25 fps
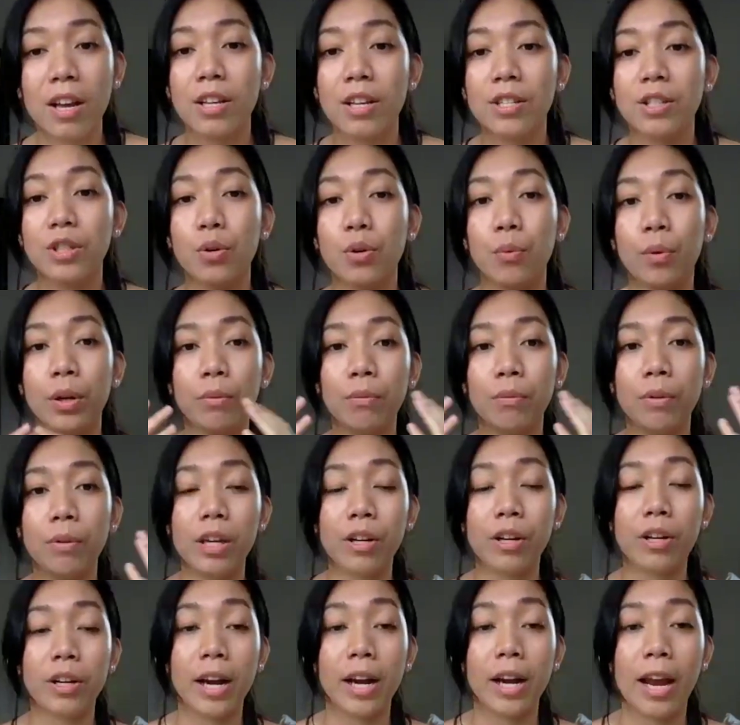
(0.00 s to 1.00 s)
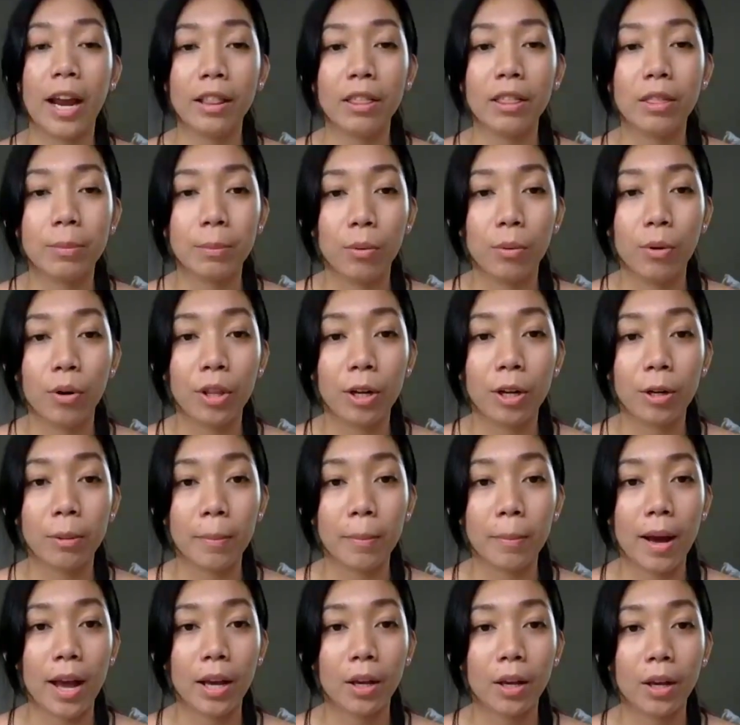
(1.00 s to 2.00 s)
So when we create the modern
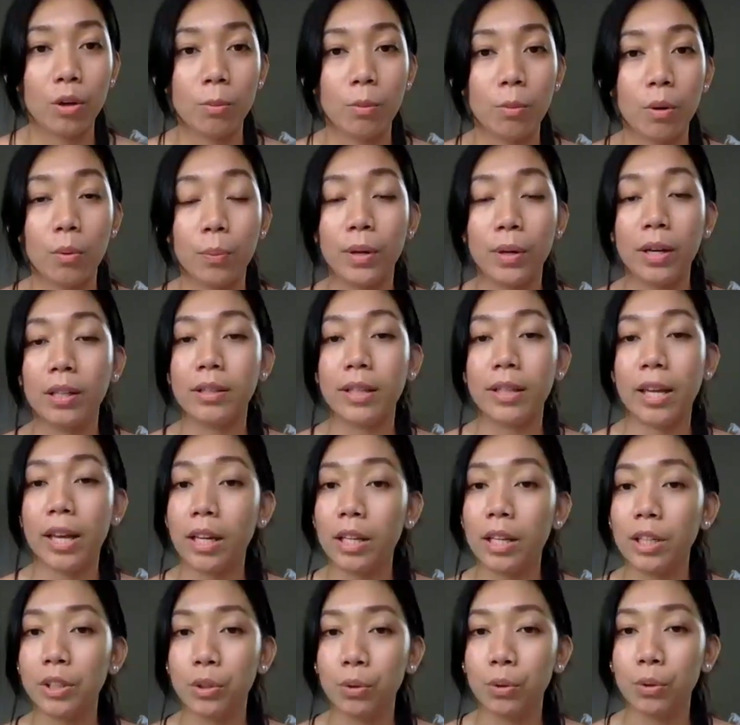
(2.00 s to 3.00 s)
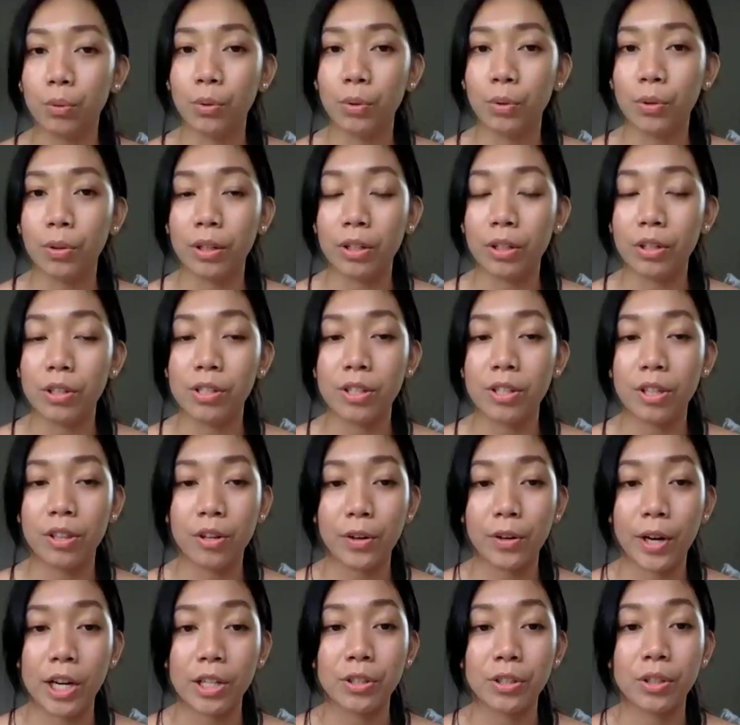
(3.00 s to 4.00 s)
Bahay Kubo, we take into
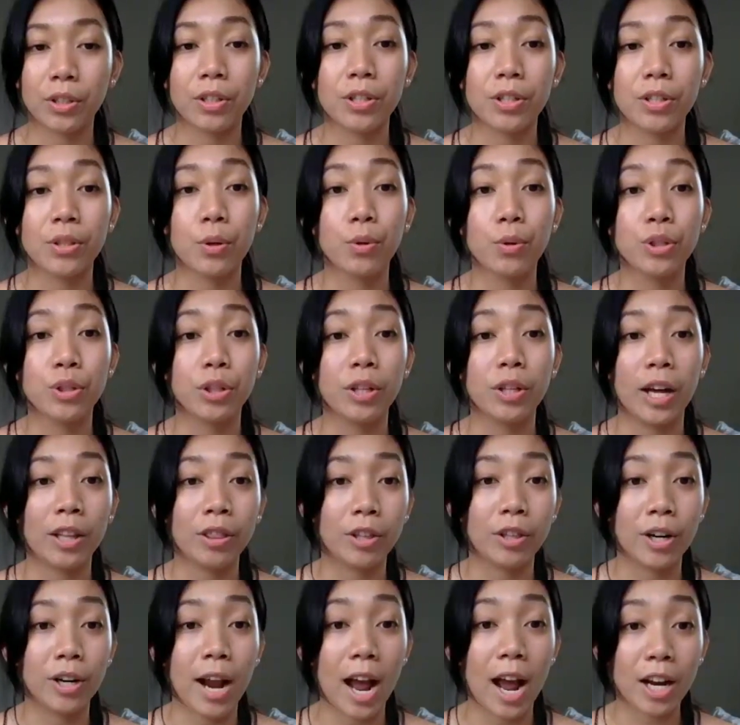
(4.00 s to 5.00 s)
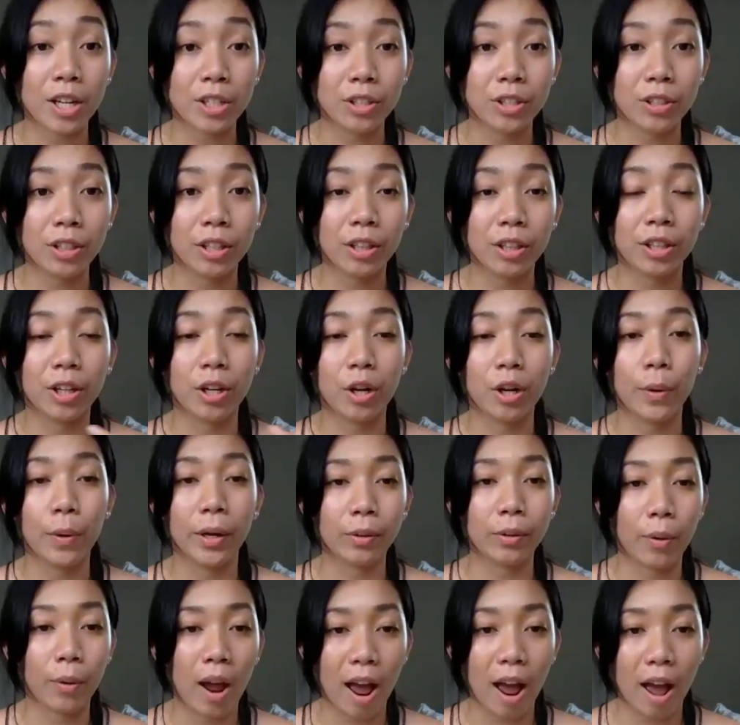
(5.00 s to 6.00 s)
consideration the social interaction that they're going
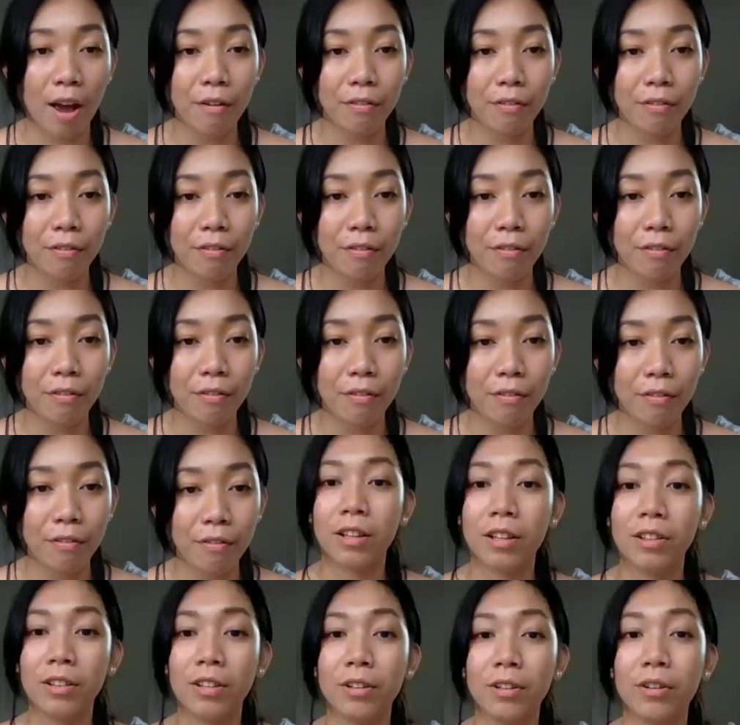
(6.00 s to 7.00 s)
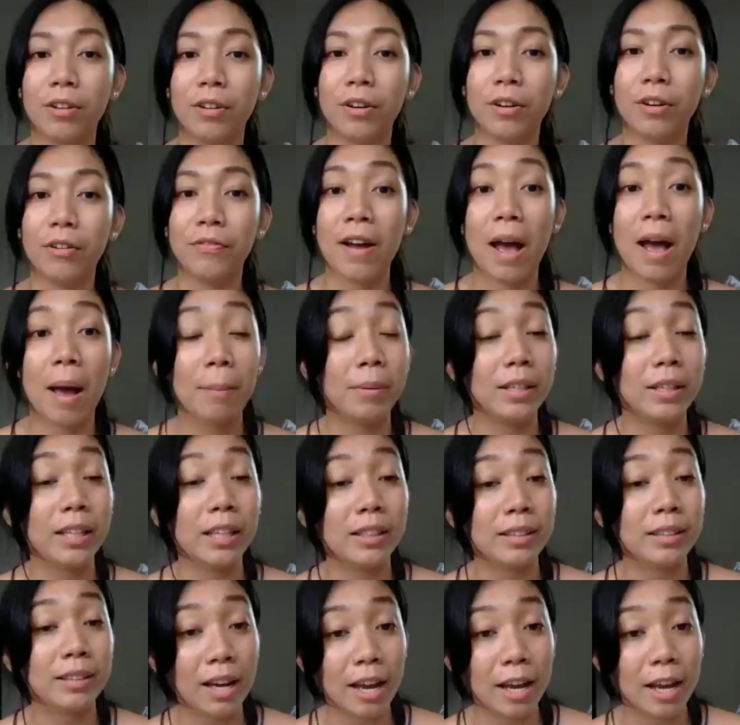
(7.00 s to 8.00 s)
to have, the
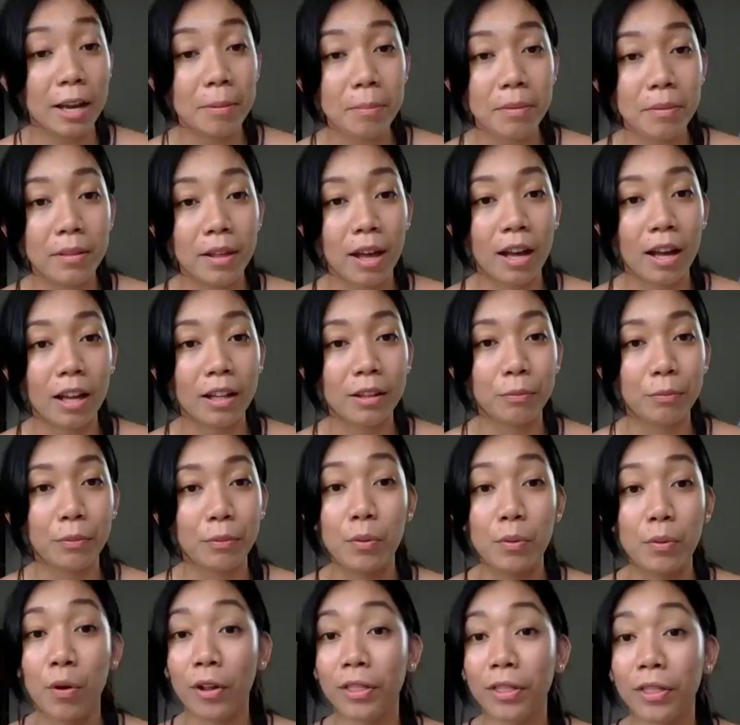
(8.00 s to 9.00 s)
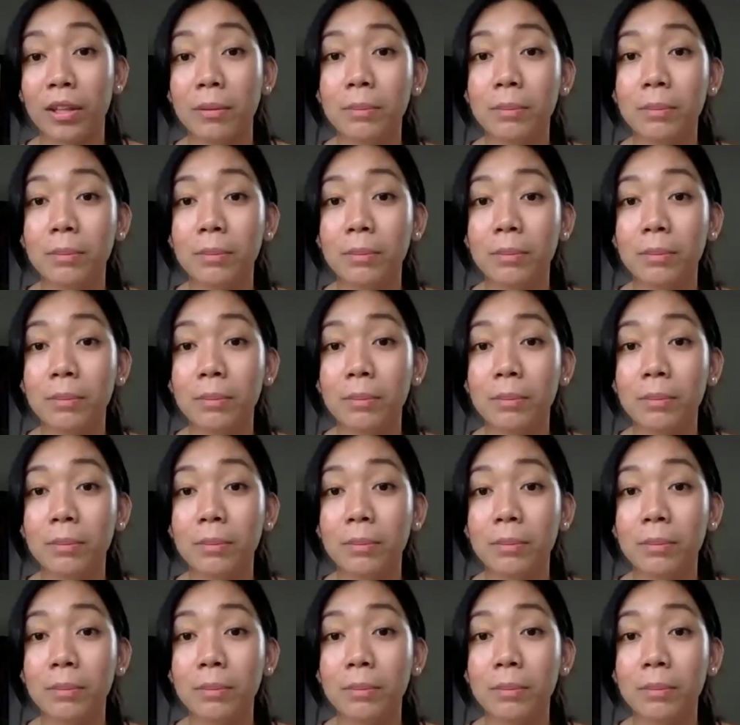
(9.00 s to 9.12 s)
family time that we want them